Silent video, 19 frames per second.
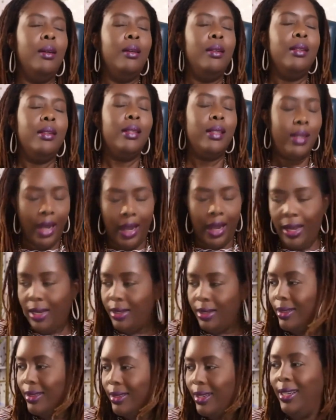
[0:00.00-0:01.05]

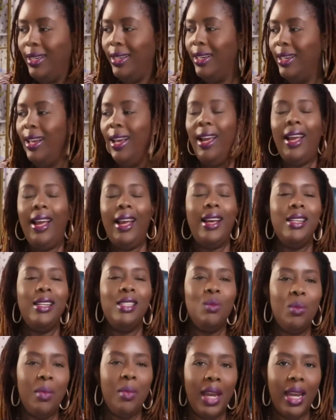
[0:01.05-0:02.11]
stage is
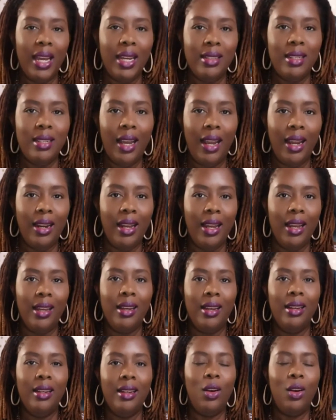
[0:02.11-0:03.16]

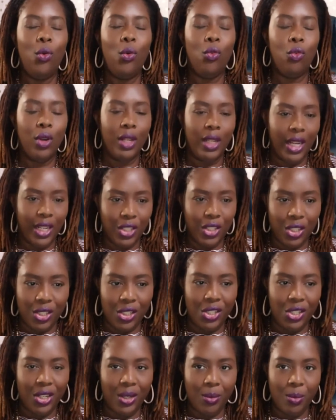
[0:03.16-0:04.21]
maintaining
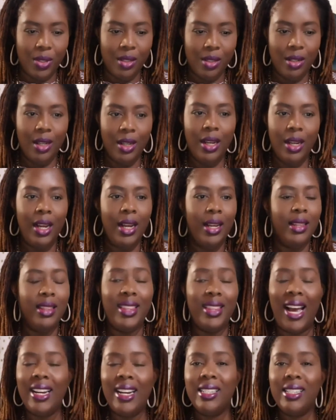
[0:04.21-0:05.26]
relationships.
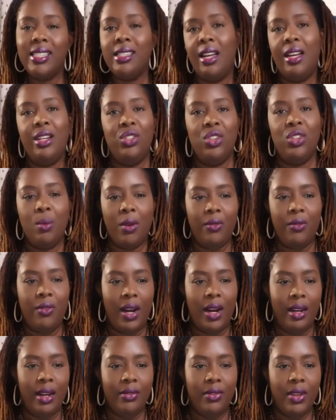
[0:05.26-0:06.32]
That is stage number
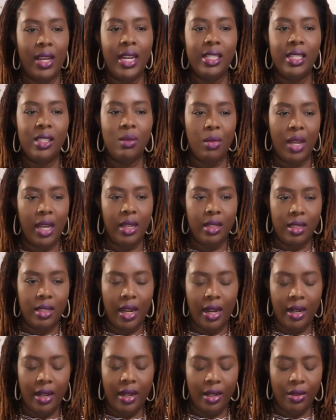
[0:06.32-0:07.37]
5, is
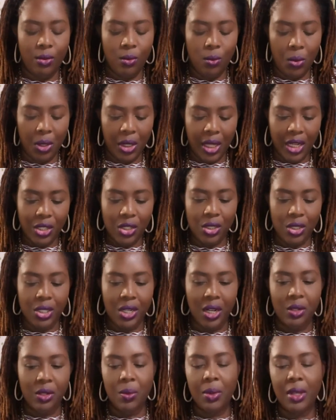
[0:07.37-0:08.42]
maintaining
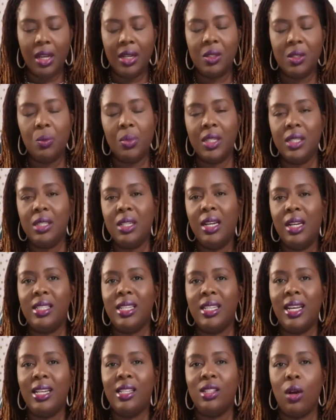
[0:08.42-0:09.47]
relationships, because business
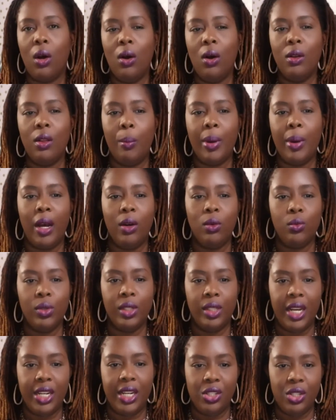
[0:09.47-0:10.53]
is all about
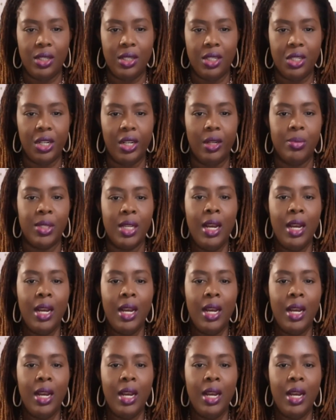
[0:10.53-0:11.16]
relationships